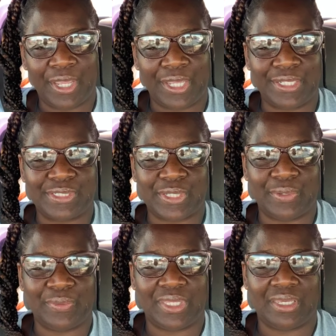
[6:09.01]
And
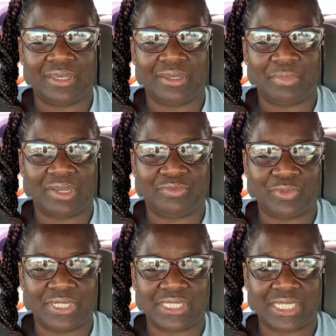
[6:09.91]
so, yeah, my
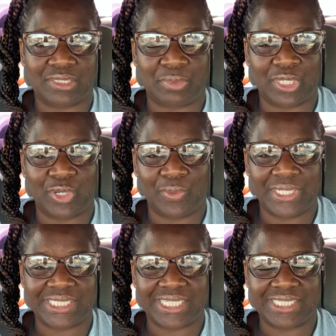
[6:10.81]
voice has been going
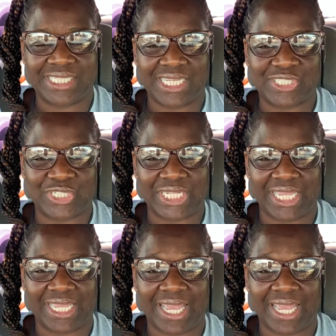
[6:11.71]
since yesterday.